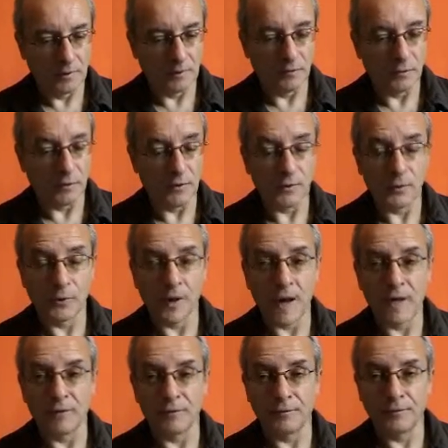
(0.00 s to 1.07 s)
and for his own
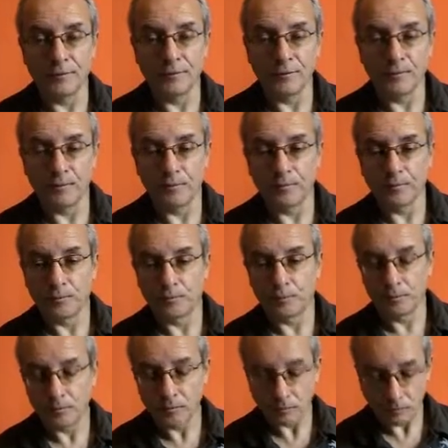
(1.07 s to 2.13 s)
life.
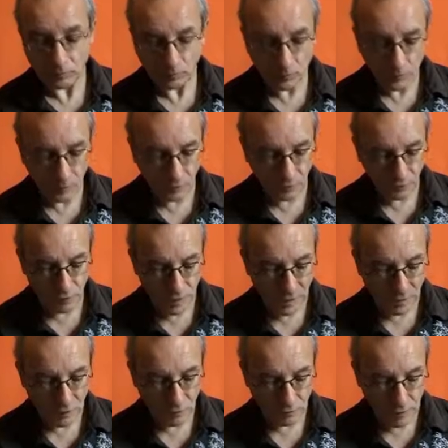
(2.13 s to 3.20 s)
It was
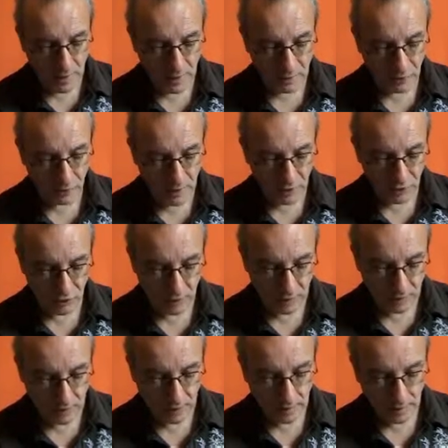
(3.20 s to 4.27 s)
very, very
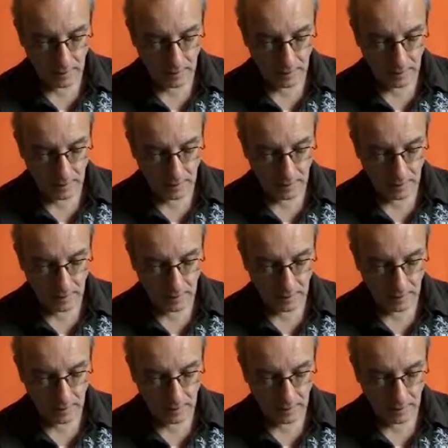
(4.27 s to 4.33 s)
tragic.